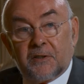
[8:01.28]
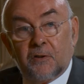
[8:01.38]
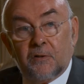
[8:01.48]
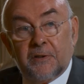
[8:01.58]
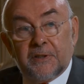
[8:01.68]

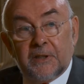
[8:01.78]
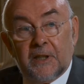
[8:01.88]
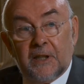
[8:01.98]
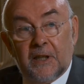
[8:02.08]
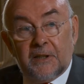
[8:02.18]
schools
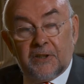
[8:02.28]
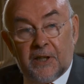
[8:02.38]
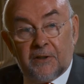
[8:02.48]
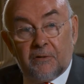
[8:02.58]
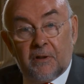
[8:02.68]
in
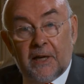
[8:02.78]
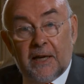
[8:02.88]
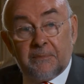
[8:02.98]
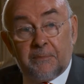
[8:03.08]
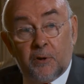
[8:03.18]
general
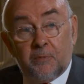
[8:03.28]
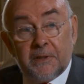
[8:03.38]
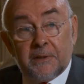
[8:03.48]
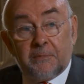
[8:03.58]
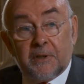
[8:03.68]
and
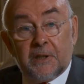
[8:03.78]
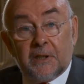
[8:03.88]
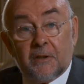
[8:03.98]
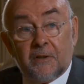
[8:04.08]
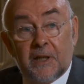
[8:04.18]
pupils in
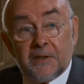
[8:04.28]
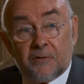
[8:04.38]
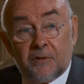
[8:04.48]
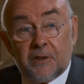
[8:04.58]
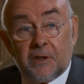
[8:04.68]
particular is
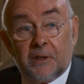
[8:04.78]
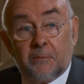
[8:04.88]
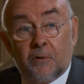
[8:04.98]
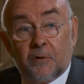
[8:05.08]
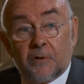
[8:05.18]
critically
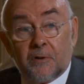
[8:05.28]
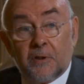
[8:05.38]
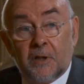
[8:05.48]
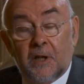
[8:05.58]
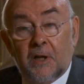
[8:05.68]
important.
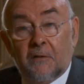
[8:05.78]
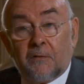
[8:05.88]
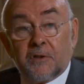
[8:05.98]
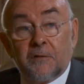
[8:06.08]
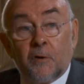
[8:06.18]

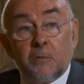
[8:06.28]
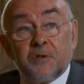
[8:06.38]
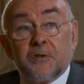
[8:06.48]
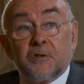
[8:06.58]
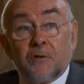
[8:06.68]
First and
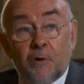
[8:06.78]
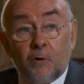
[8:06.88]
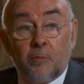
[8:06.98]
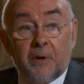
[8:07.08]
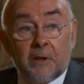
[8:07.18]
foremost, there's the
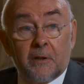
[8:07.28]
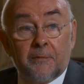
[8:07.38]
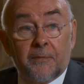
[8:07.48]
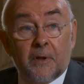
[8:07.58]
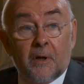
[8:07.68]
role model
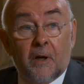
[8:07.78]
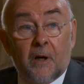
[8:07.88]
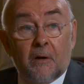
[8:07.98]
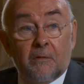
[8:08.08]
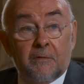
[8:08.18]

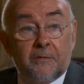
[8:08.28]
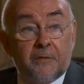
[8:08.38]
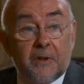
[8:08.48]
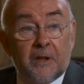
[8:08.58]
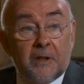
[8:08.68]

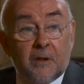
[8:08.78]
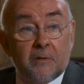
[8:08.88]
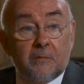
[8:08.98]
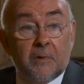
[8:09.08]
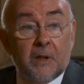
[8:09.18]
of a
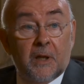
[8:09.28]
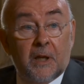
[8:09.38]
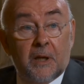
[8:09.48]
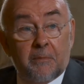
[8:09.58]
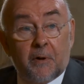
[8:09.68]
young
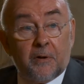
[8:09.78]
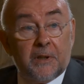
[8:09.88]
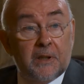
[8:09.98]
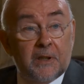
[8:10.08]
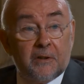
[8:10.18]

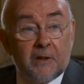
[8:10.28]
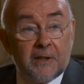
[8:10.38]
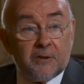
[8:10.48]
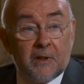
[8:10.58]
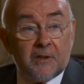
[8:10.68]
employee in their
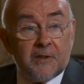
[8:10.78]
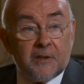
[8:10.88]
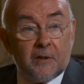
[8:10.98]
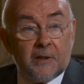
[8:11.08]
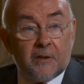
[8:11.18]
late 20s,
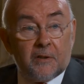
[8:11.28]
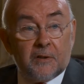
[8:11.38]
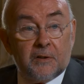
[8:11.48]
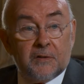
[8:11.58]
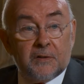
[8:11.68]
early
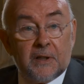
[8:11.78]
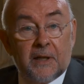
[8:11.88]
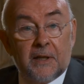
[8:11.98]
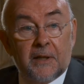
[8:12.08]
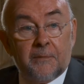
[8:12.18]
30s,
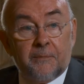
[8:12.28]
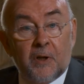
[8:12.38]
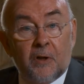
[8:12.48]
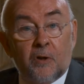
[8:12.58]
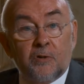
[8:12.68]

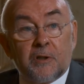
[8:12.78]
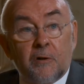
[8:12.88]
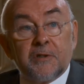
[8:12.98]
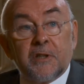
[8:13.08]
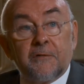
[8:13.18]
who's
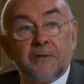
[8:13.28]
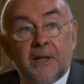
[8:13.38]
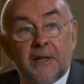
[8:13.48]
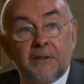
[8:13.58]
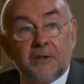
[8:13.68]
close enough in
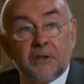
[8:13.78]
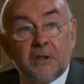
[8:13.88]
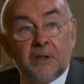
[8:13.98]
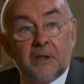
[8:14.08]
age